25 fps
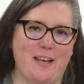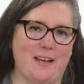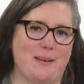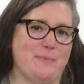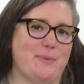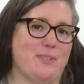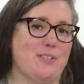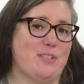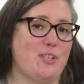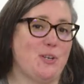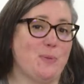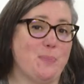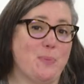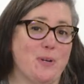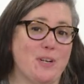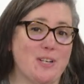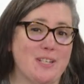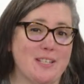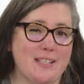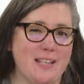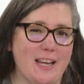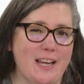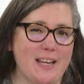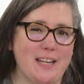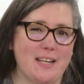I'm super
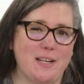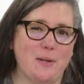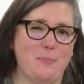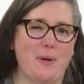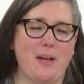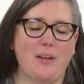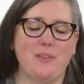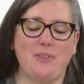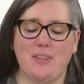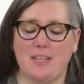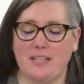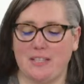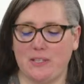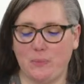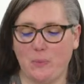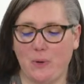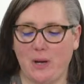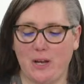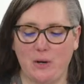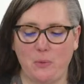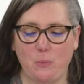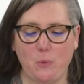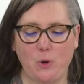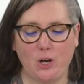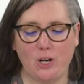excited about this
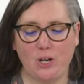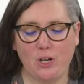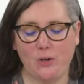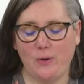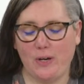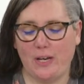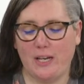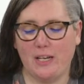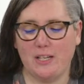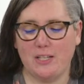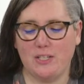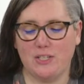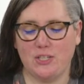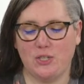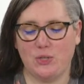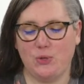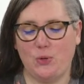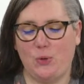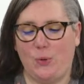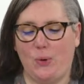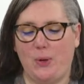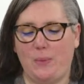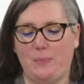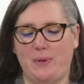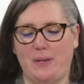one. We're going
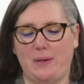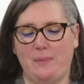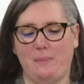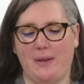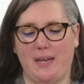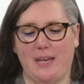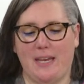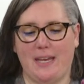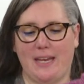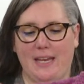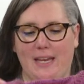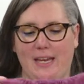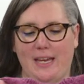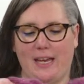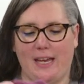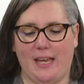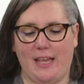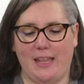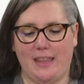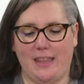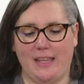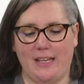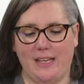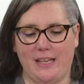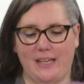to be making
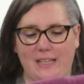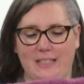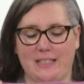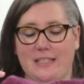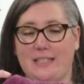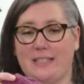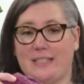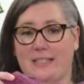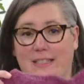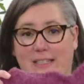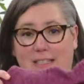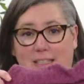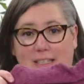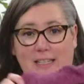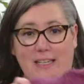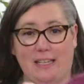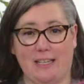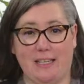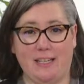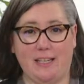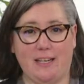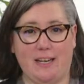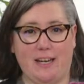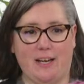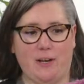the
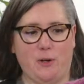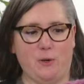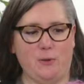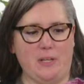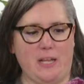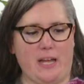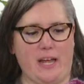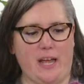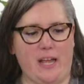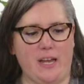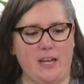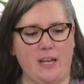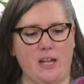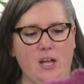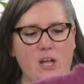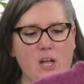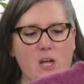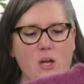Celine Cowlette,